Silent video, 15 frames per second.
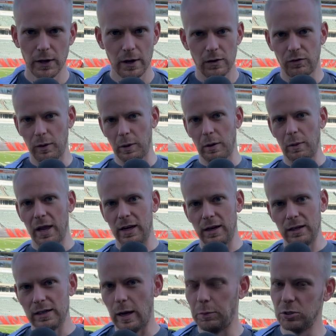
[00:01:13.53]
from
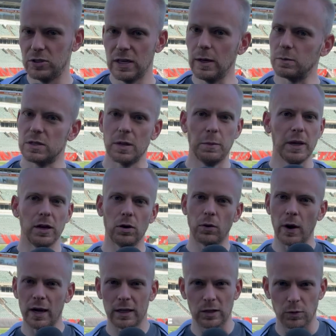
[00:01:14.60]
commanding double teams to being
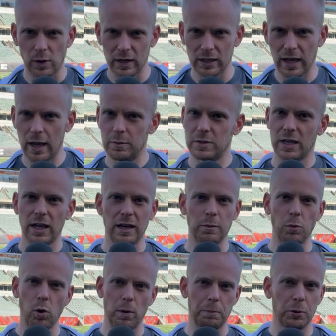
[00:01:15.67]
great in the run game to getting
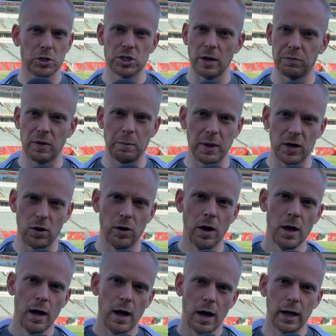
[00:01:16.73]
more push up the middle
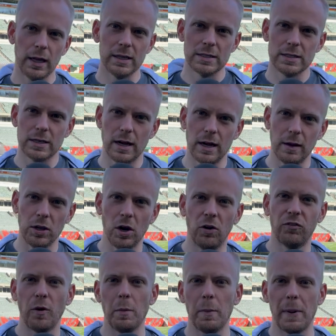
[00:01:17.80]
against, uh, you know,
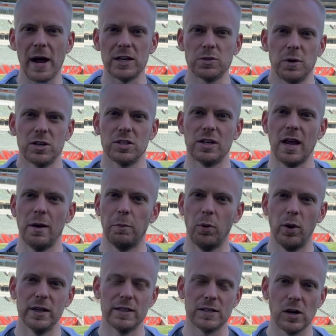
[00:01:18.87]
from a pass rush
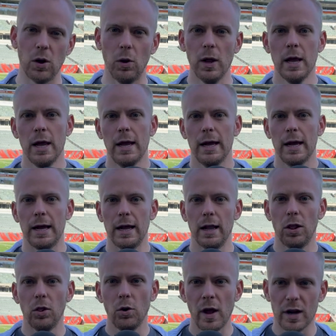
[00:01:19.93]
standpoint. So uh,
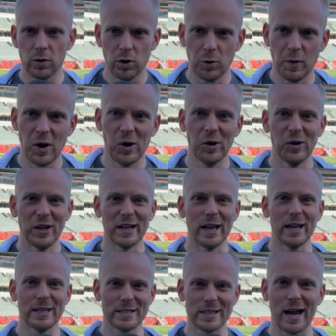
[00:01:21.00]
Lou Anarumo
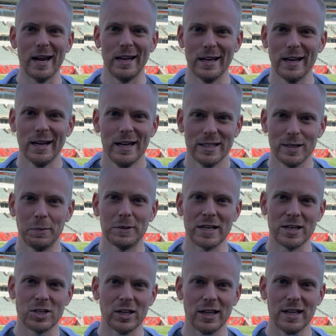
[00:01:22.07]
excited to
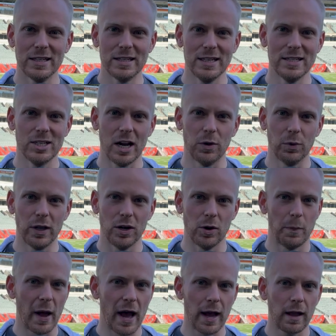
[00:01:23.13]
potentially get DJ Reader
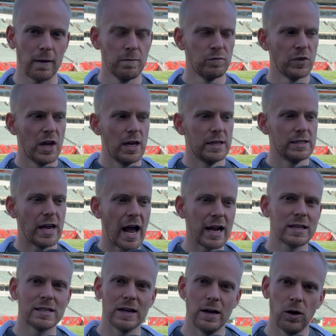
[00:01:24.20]
back.
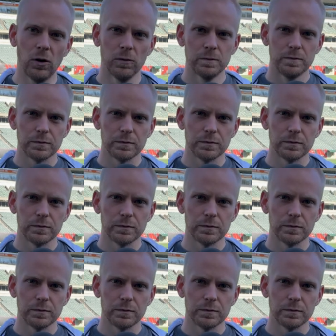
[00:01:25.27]
Dax Hill,